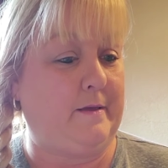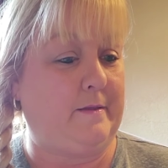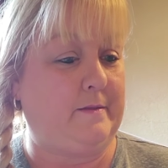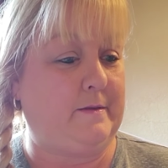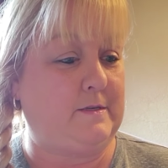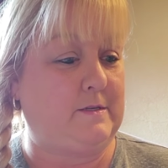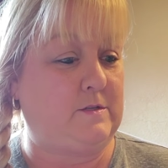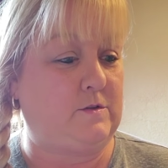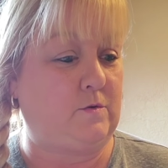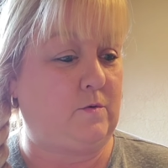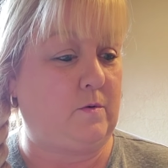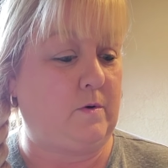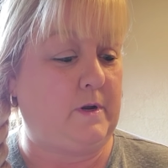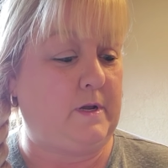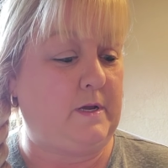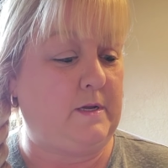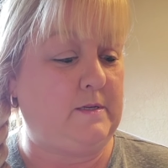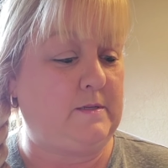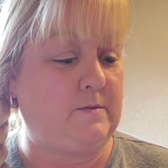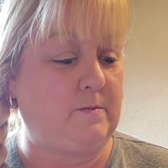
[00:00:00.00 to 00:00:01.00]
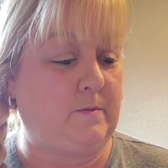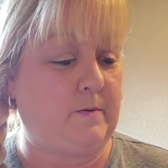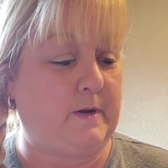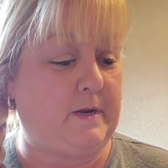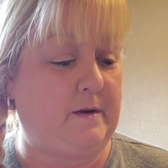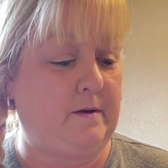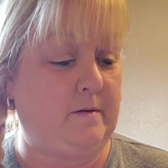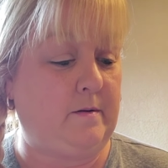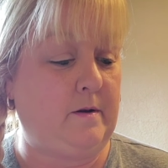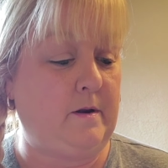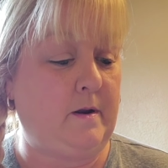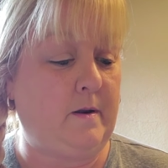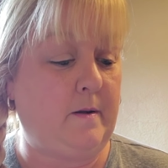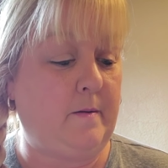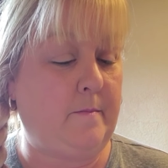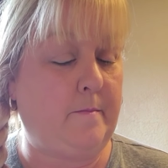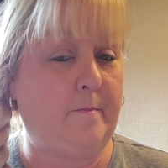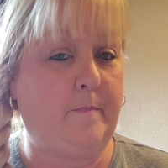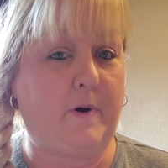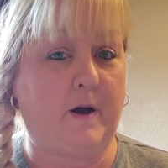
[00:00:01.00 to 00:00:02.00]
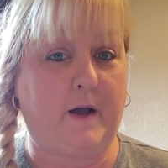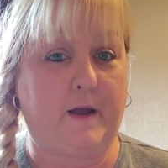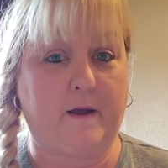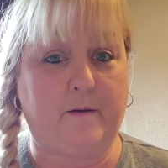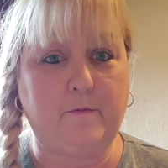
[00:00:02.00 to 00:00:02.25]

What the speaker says: The story is written by,